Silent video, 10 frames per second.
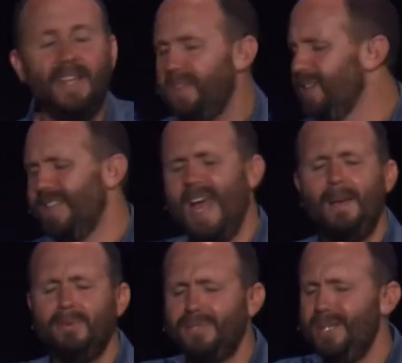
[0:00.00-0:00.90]
This
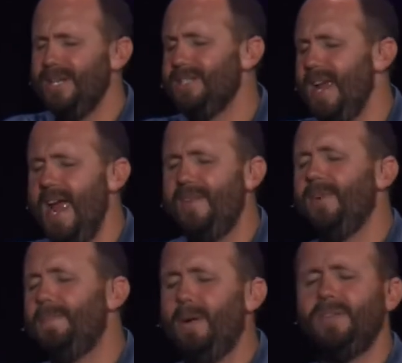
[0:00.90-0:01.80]
label sticks to
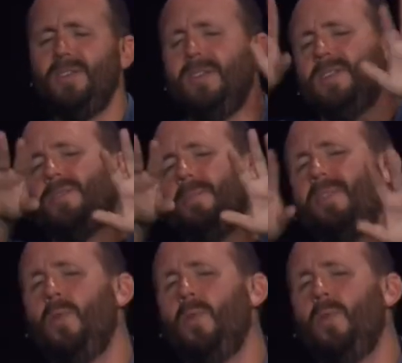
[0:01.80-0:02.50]
every person in this room. If you're